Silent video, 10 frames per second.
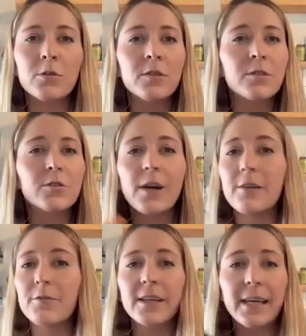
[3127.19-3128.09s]
So these are
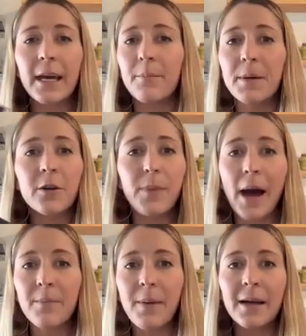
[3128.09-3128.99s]
great for like camping or
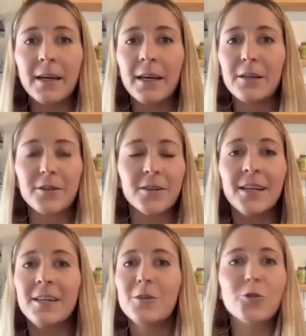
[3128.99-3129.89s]
backpacking or
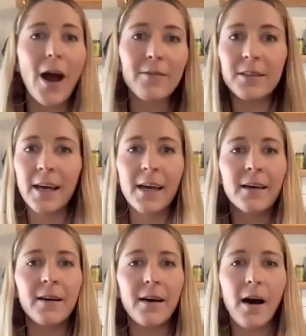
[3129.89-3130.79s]
traveling,
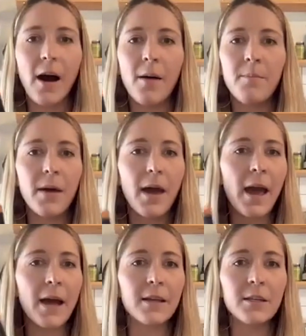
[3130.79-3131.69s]

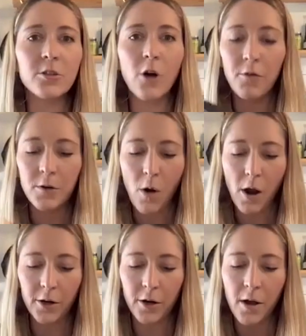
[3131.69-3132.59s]
and they dissolve in
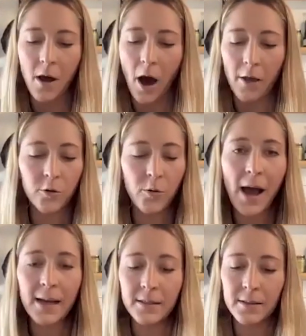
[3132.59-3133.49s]
water.
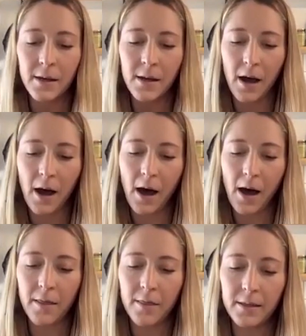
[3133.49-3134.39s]
Otherwise,
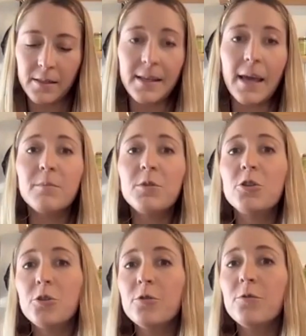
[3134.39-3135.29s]
the same
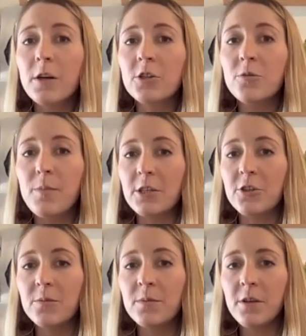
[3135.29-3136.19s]
2 functional
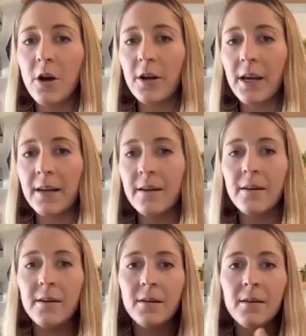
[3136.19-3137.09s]
mushrooms are in
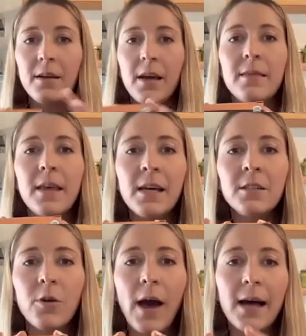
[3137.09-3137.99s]
this.
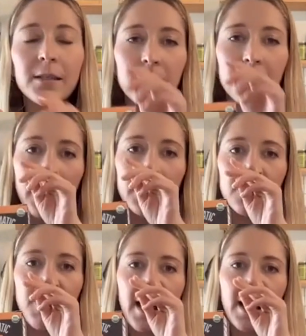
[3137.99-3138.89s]
So it has
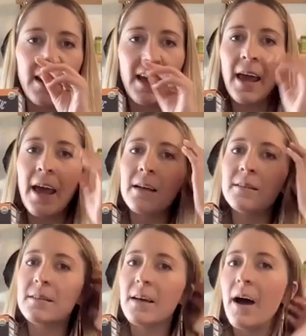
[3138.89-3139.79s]
lion's mane
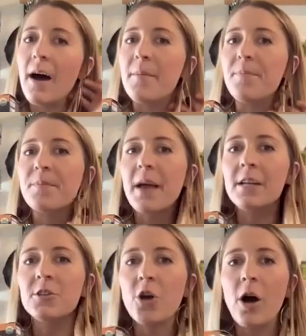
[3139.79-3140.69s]
and
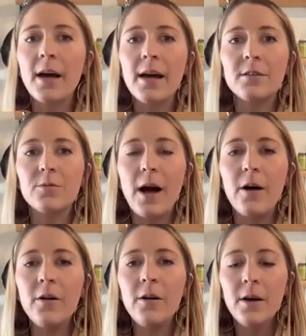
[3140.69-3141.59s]
chaga as
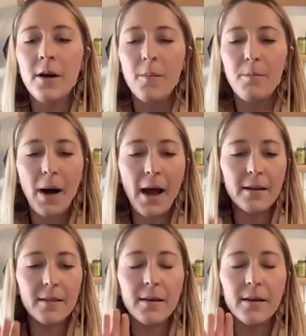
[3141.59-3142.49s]
well.
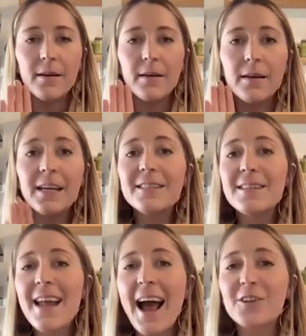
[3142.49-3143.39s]
But the
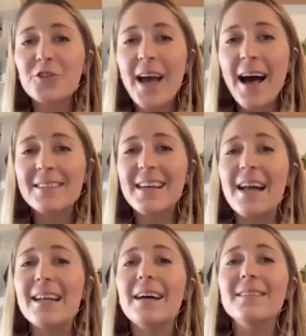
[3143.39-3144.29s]
instant actually has
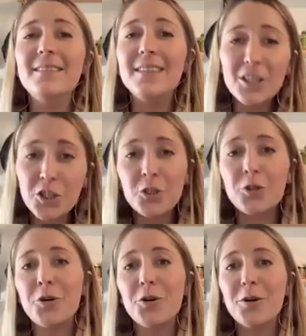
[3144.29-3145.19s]
an
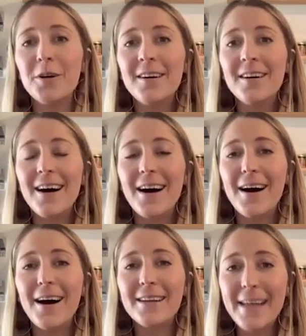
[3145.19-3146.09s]
additional
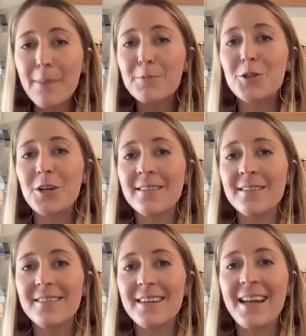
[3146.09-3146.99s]

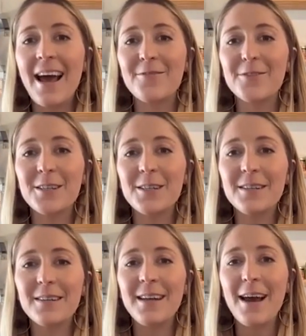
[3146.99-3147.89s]
adaptogen in
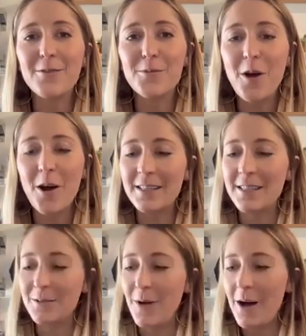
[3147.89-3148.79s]
every product
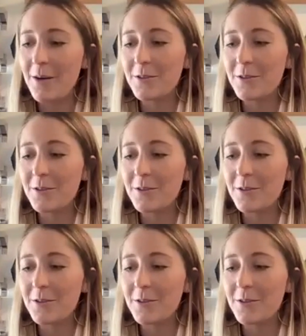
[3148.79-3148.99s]
as well.